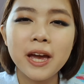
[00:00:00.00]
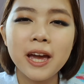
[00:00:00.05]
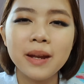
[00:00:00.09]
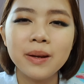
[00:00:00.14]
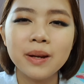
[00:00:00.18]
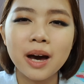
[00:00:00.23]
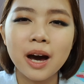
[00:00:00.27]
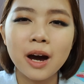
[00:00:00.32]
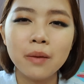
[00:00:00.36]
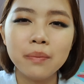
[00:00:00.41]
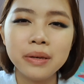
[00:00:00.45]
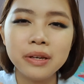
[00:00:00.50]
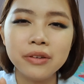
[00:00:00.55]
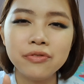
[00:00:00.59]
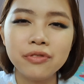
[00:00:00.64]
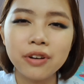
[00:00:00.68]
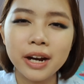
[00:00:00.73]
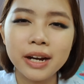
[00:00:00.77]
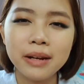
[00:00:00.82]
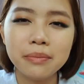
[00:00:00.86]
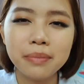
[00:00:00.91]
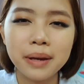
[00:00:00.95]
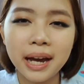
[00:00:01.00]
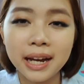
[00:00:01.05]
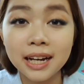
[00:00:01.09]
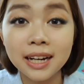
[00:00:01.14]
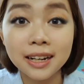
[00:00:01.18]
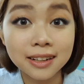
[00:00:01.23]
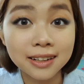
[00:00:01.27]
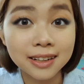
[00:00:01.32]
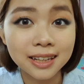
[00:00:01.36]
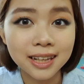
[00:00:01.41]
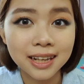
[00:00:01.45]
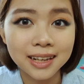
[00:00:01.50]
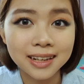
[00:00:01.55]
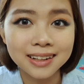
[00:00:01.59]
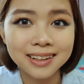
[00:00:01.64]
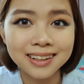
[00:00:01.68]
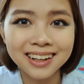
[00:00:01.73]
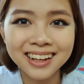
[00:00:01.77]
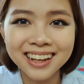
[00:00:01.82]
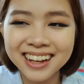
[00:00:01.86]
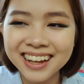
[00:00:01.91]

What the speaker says: and I'll be right back again.